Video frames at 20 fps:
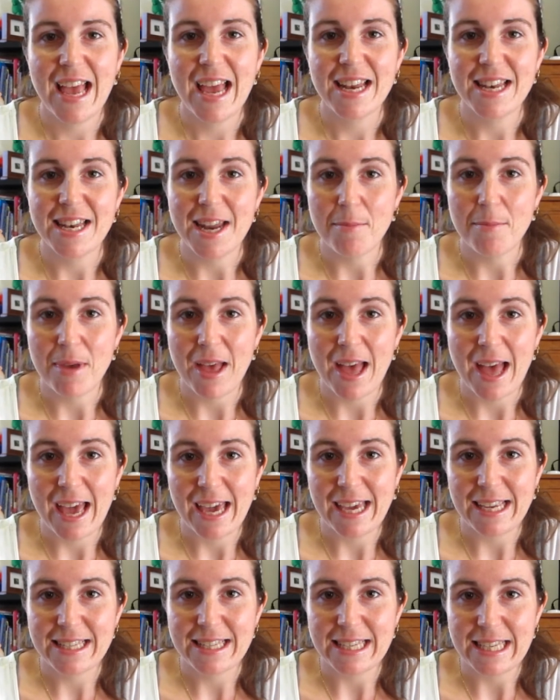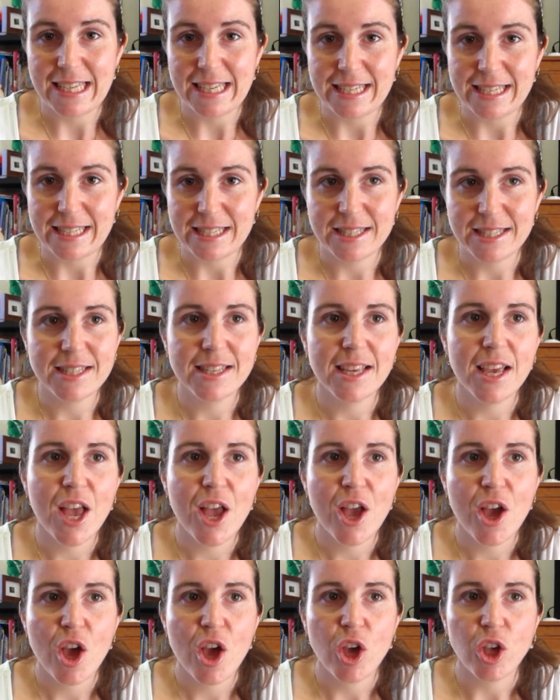Number 8 is
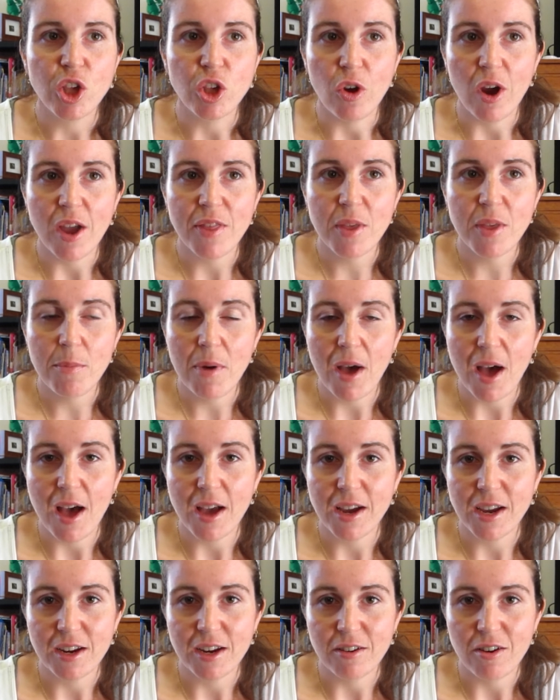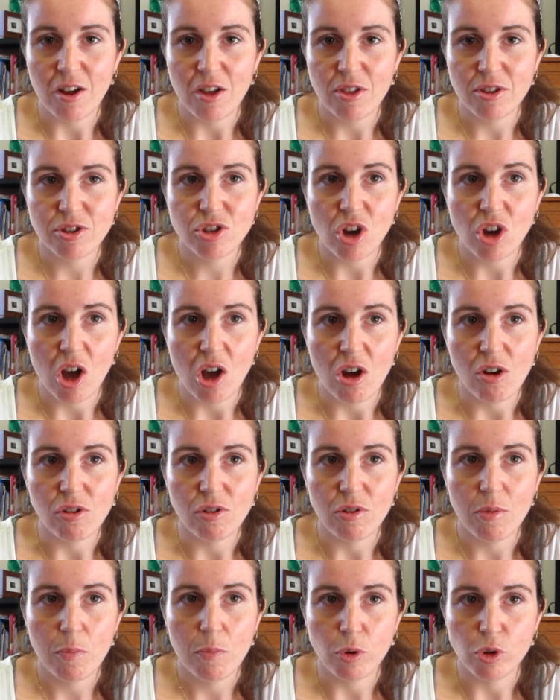you're at the park and another
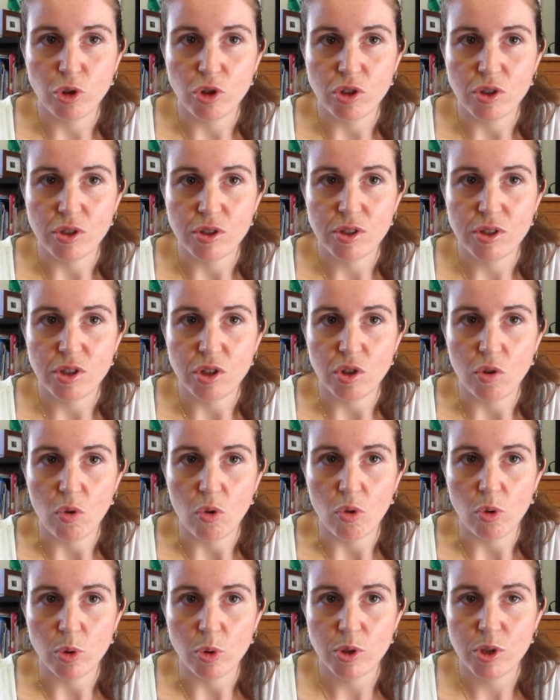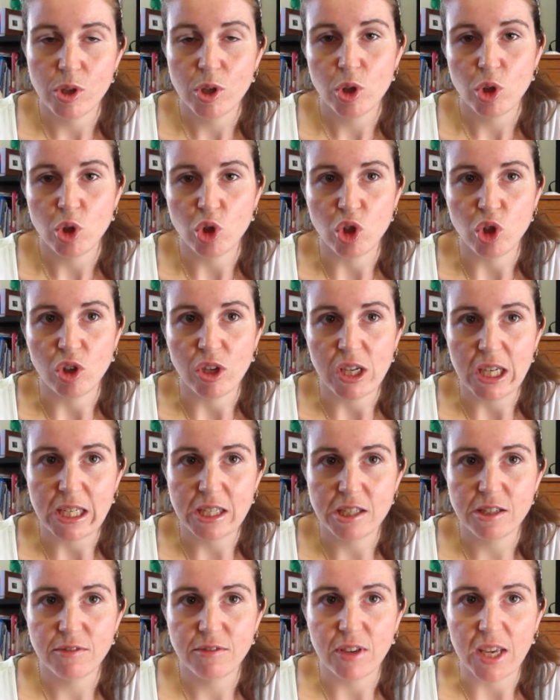child pushes yours. Do you
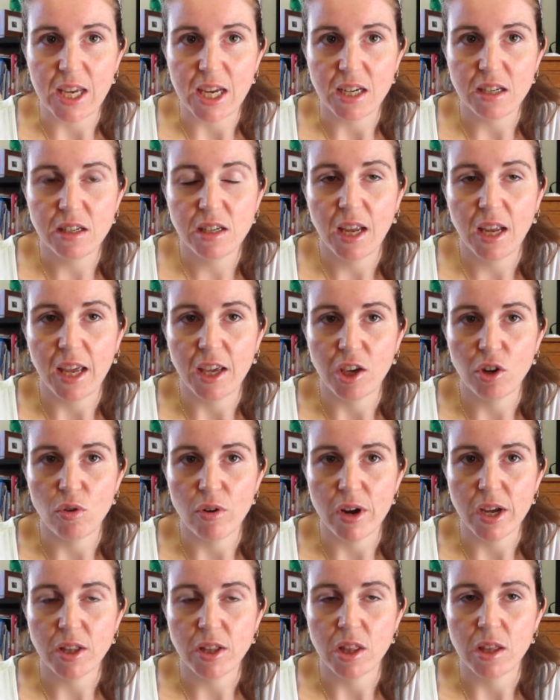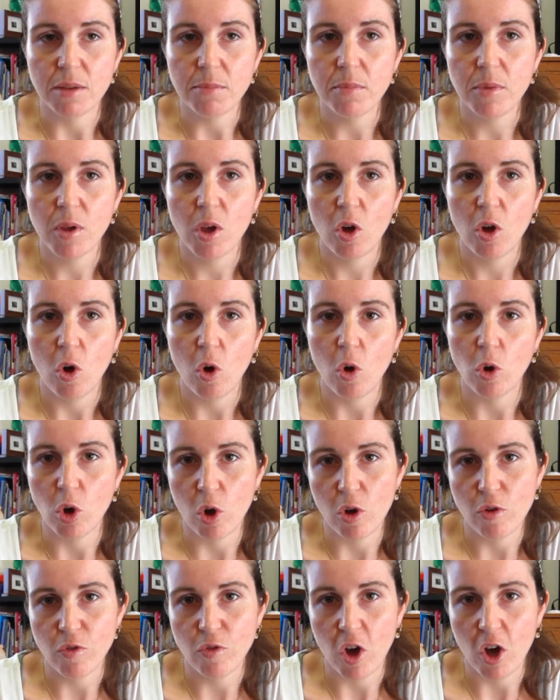intervene and correct them or
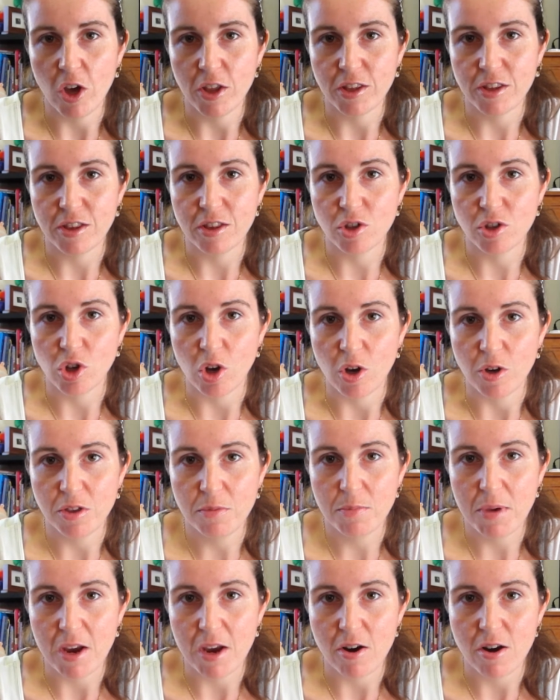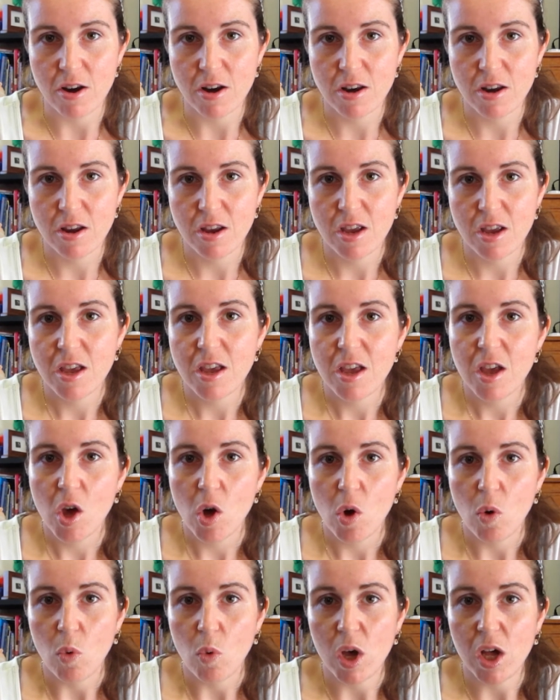go find the child's parent?
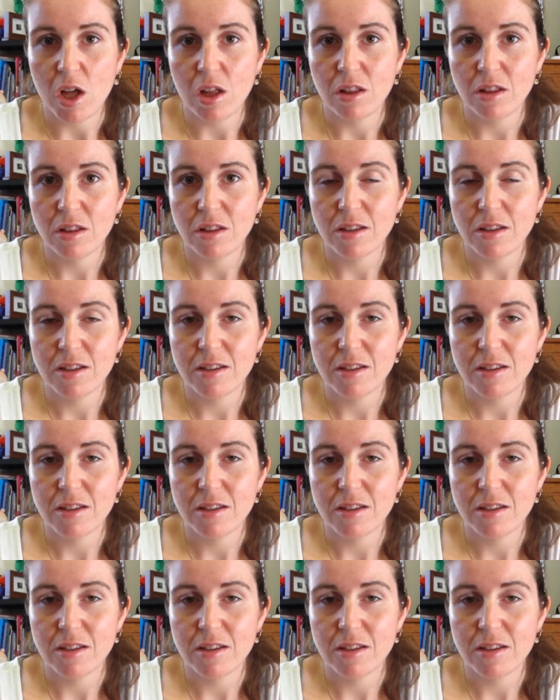Well,